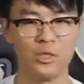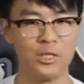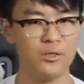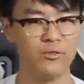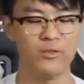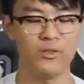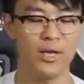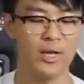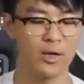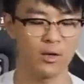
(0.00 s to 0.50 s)

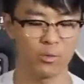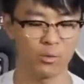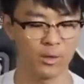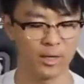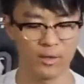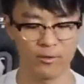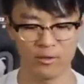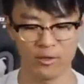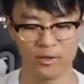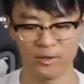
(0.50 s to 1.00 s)
EVA or
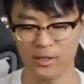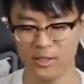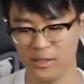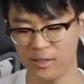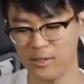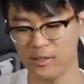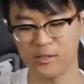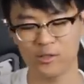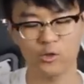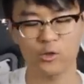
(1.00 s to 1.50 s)
whatever. They're,
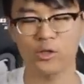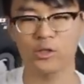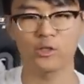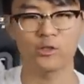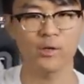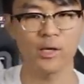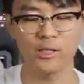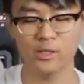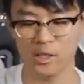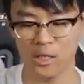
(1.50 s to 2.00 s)
they're doing a
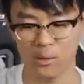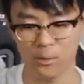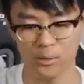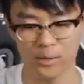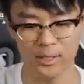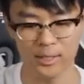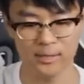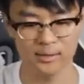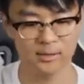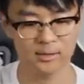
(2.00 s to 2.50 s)
great job
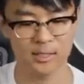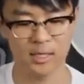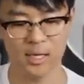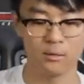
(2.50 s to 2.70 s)
with this.